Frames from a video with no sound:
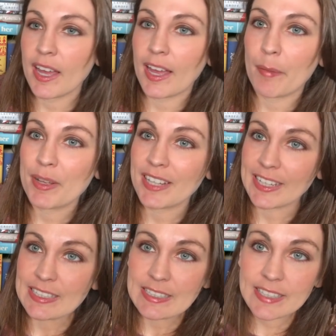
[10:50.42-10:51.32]
um,
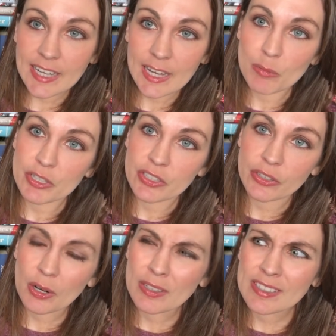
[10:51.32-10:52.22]
Night and Day, which is
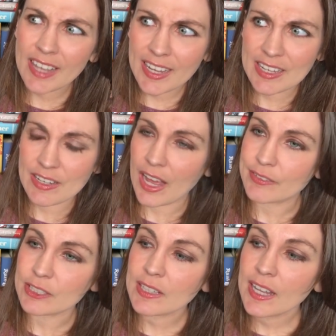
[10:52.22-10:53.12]
her second
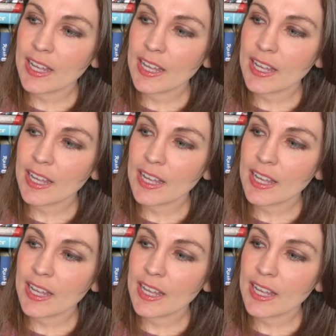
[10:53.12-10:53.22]
novel.